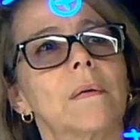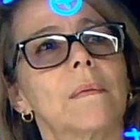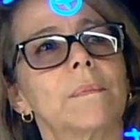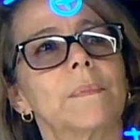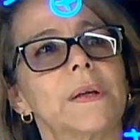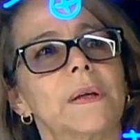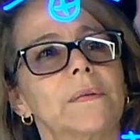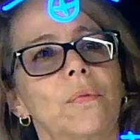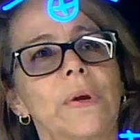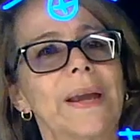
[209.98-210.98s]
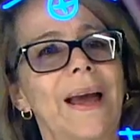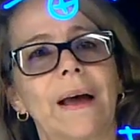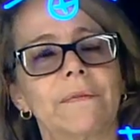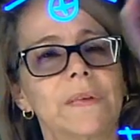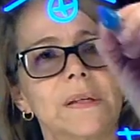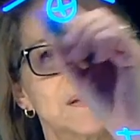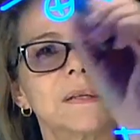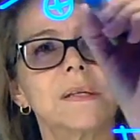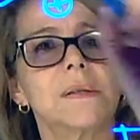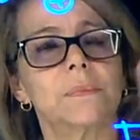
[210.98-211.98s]
because we have, this is
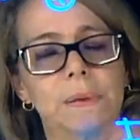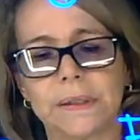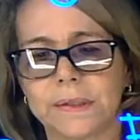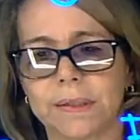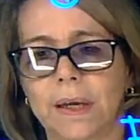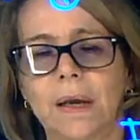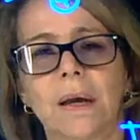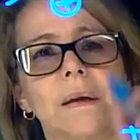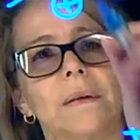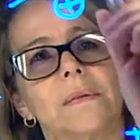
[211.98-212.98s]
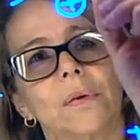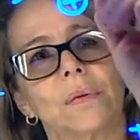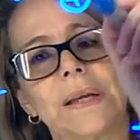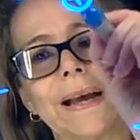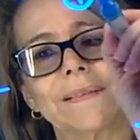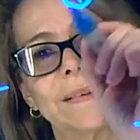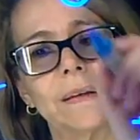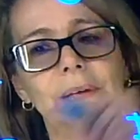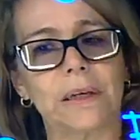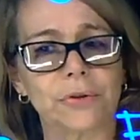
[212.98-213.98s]
incomplete. It only has
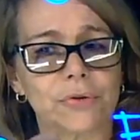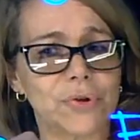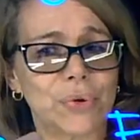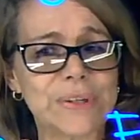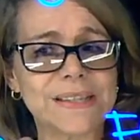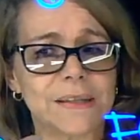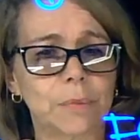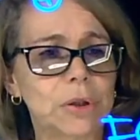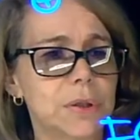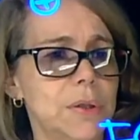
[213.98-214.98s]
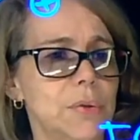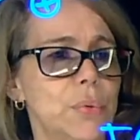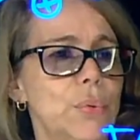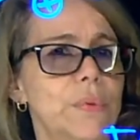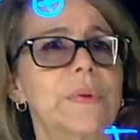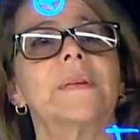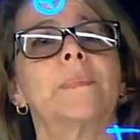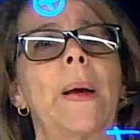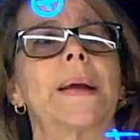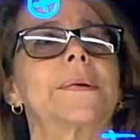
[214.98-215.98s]
6 electrons, so it's similar to this
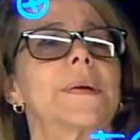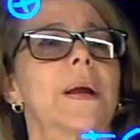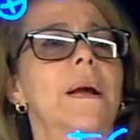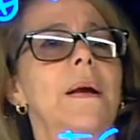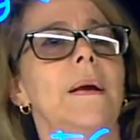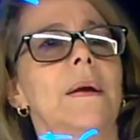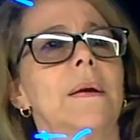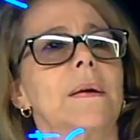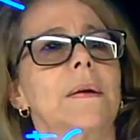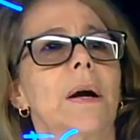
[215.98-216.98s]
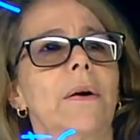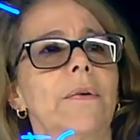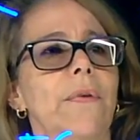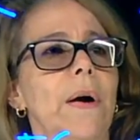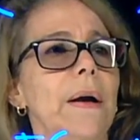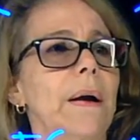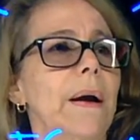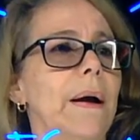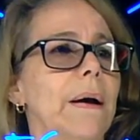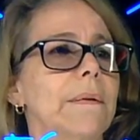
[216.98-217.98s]
pattern. Now if I
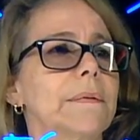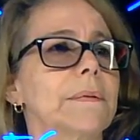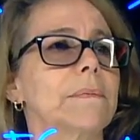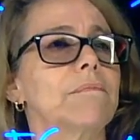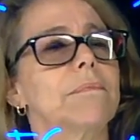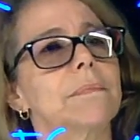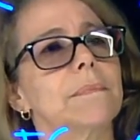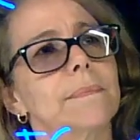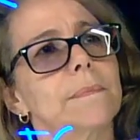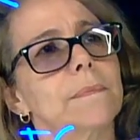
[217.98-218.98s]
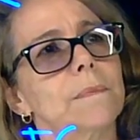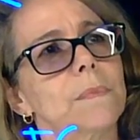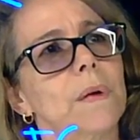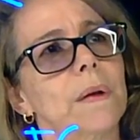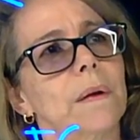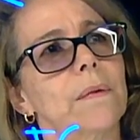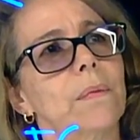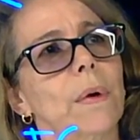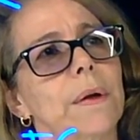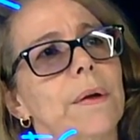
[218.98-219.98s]
have this
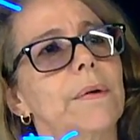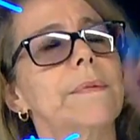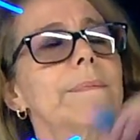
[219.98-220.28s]
one here,